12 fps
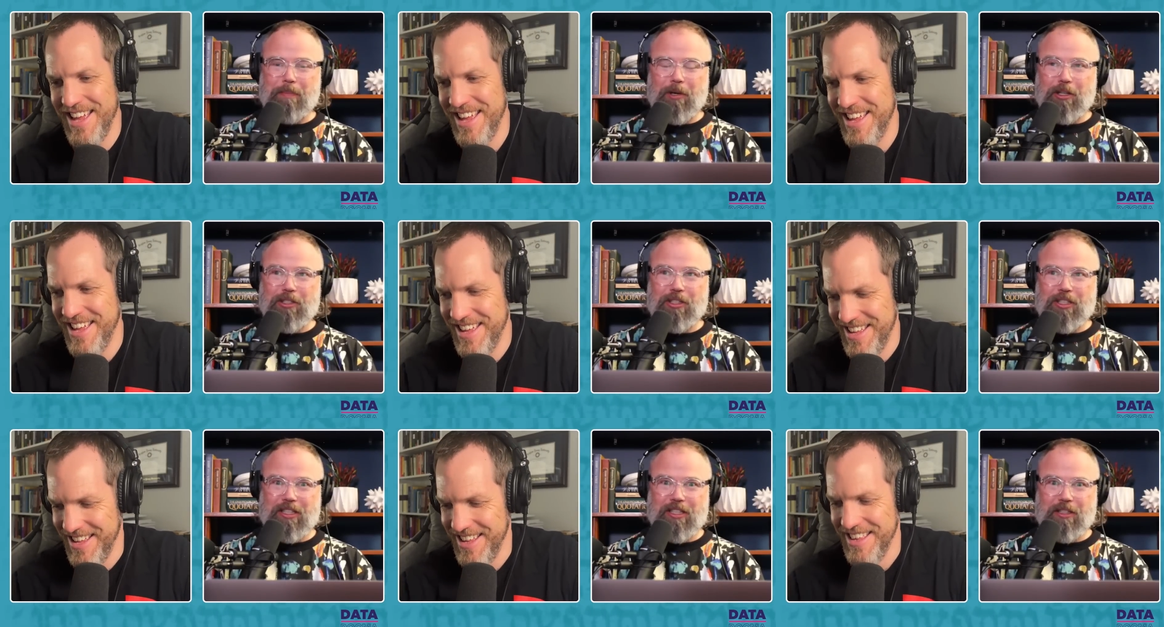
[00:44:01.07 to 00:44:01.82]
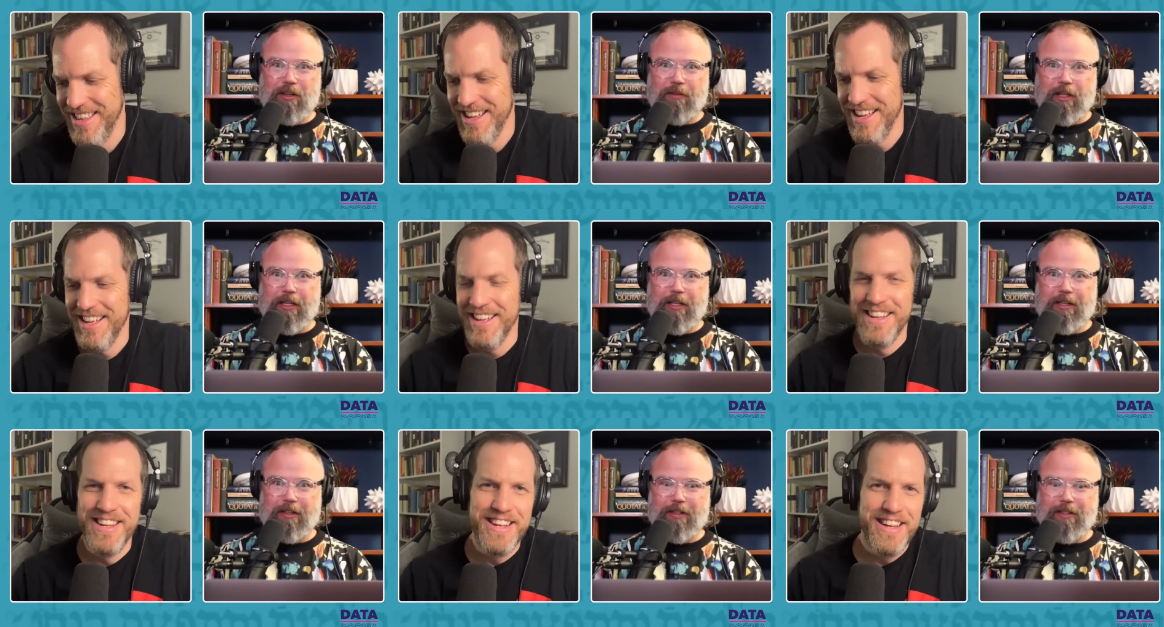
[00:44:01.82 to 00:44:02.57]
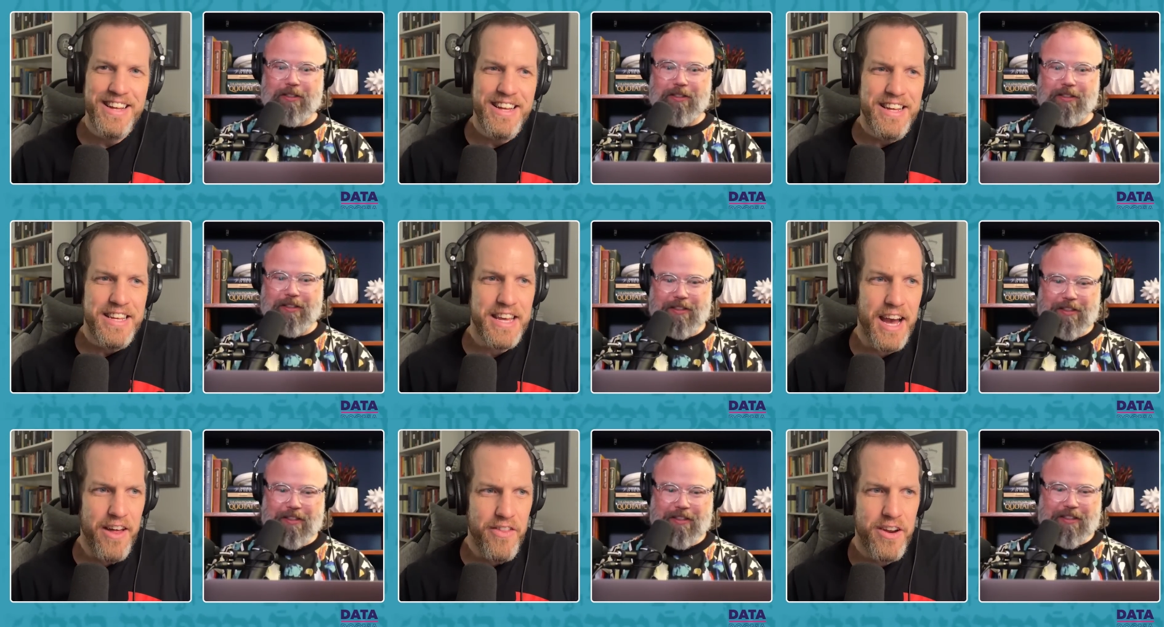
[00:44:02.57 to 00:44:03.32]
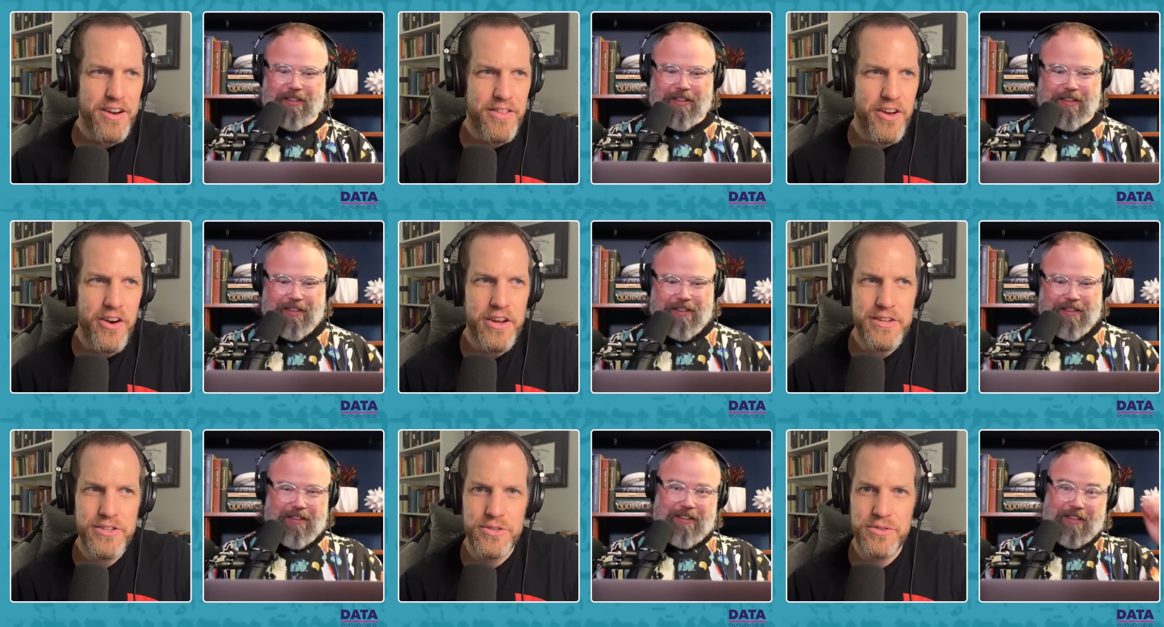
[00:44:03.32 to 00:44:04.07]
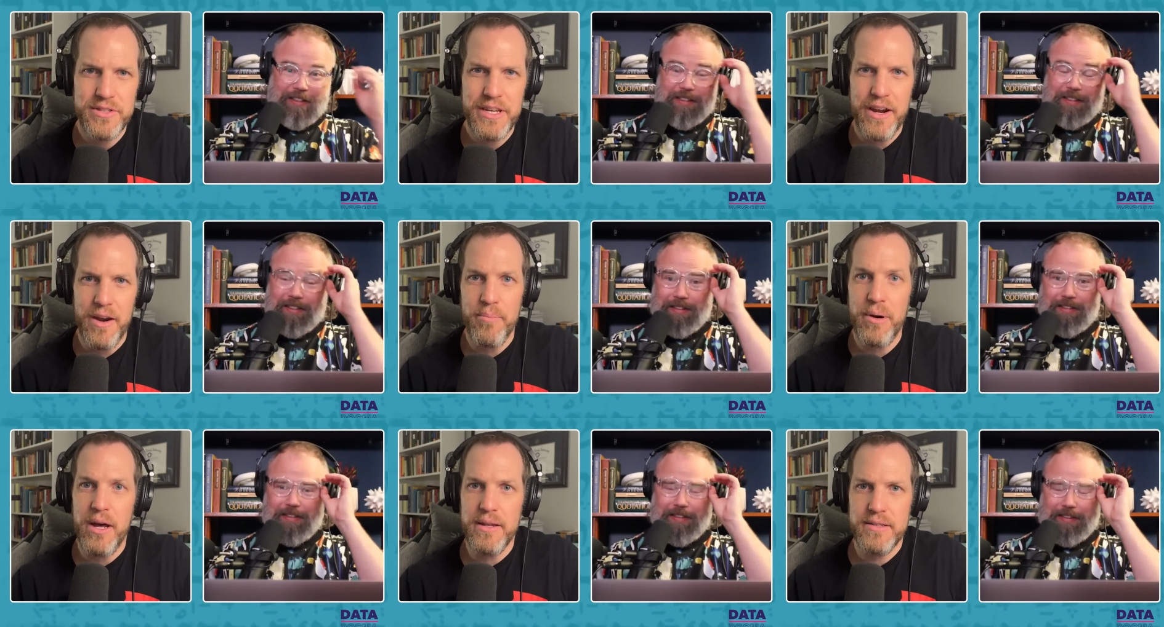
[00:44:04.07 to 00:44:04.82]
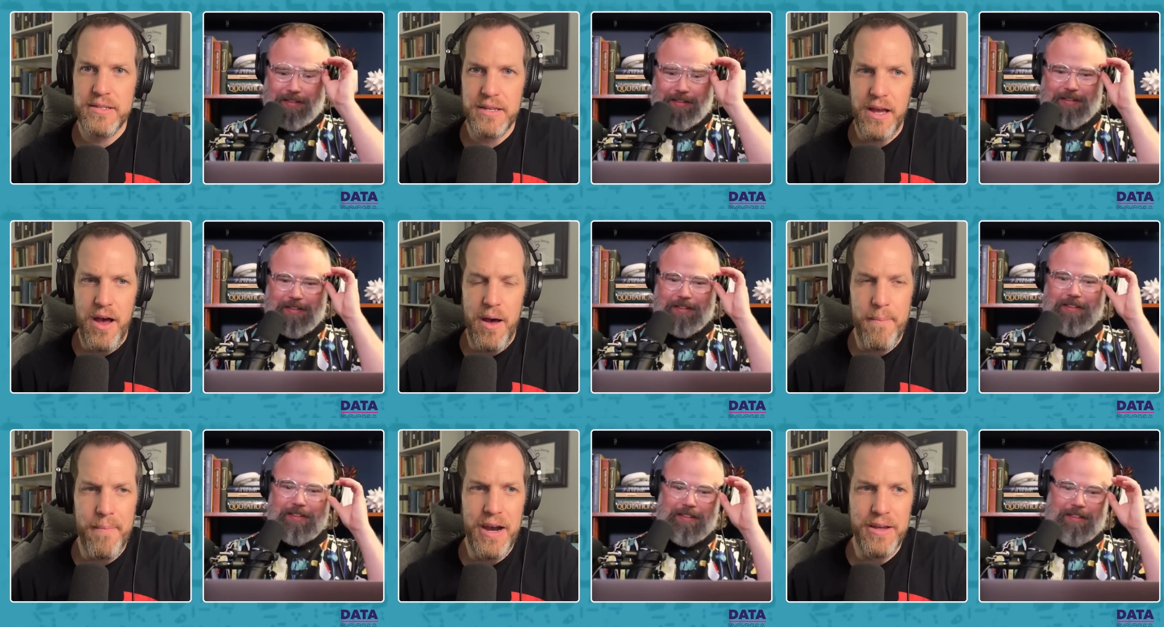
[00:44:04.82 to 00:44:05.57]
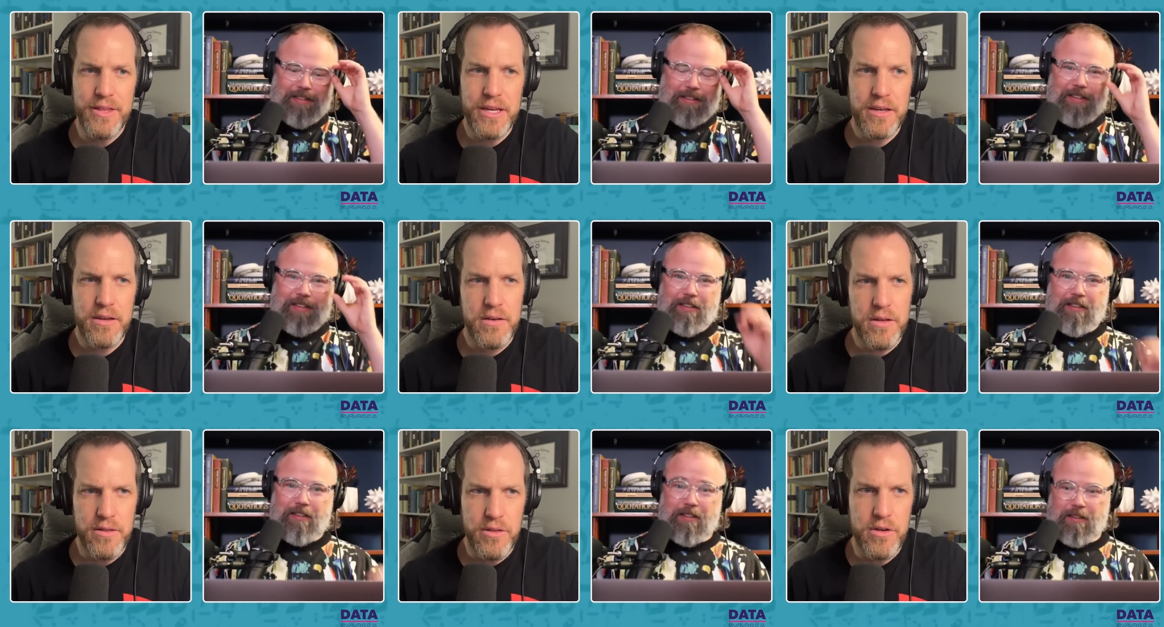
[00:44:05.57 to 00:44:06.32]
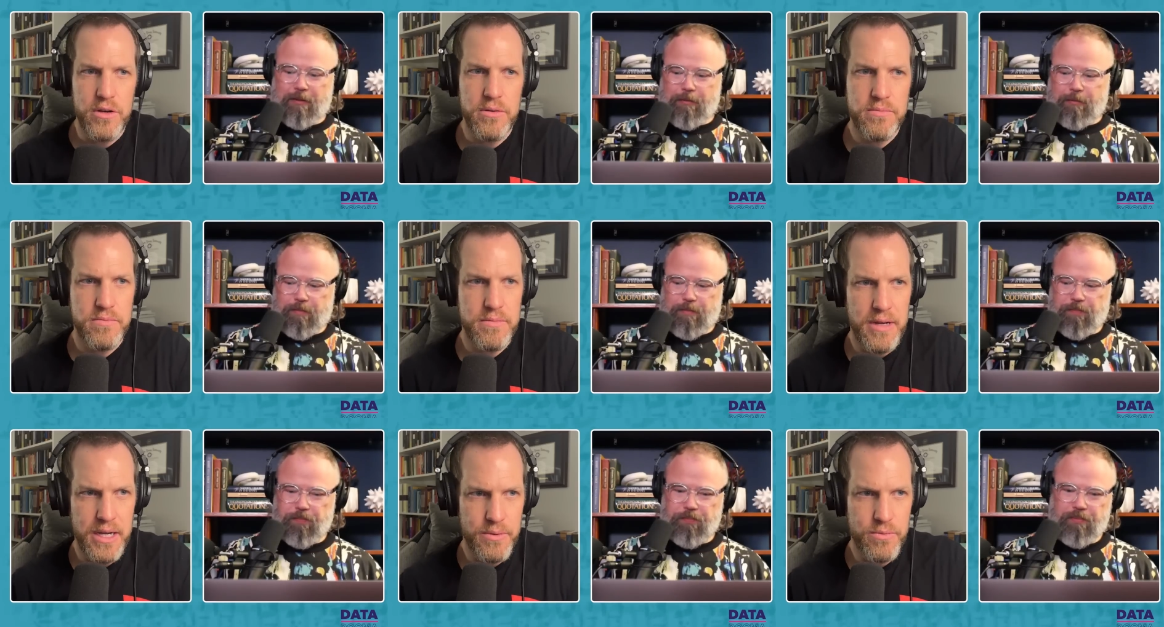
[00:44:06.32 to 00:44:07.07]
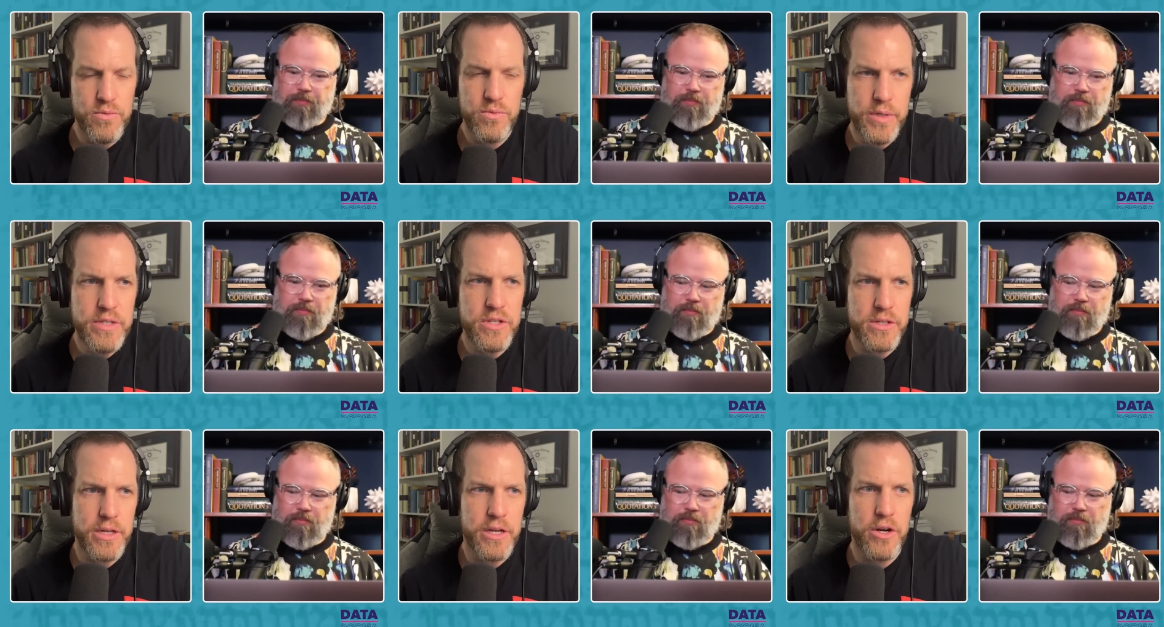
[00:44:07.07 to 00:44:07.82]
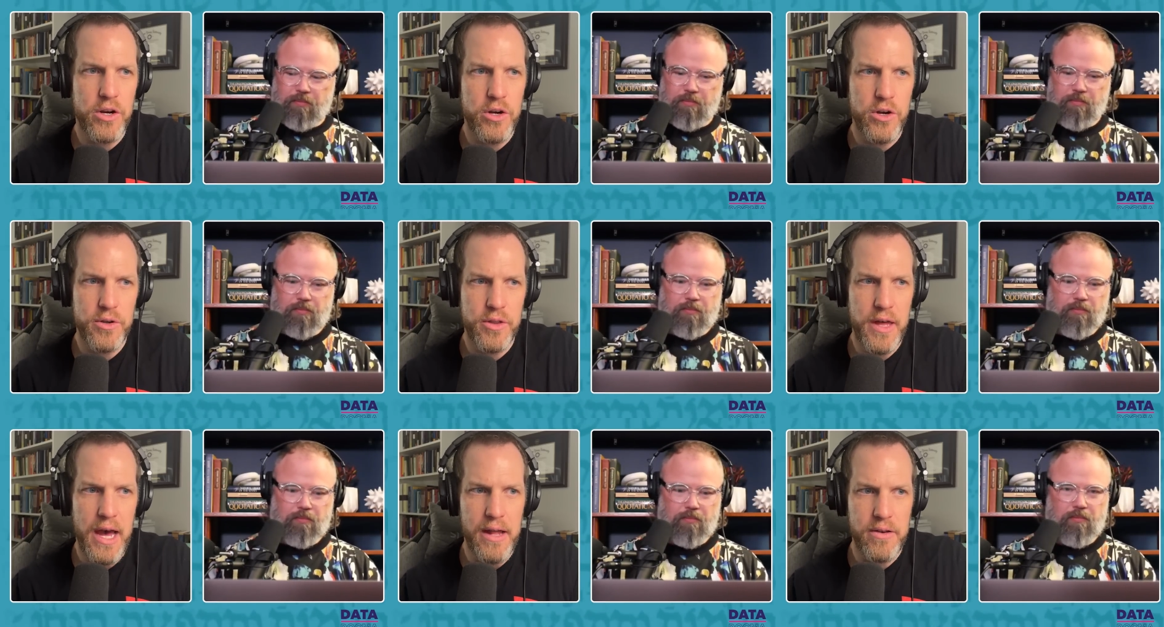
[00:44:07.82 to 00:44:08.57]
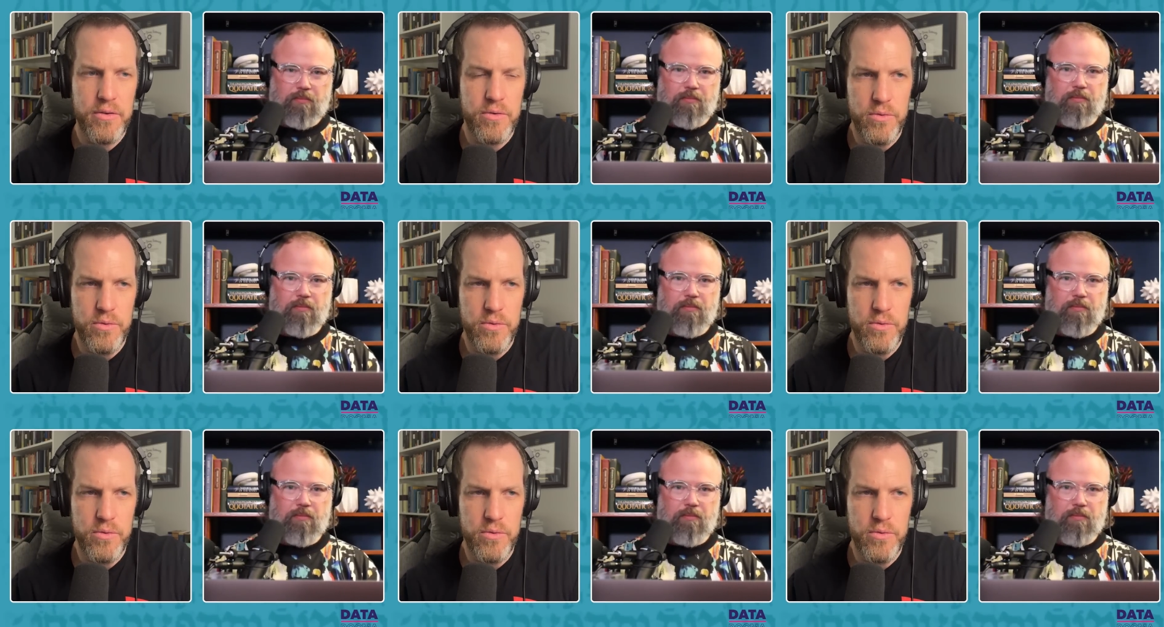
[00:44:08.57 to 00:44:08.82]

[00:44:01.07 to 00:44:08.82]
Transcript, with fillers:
Speaker 1: purchases over the years.
Speaker 2: Yeah, there, there are issues there. But um, I think uh, the I recently heard that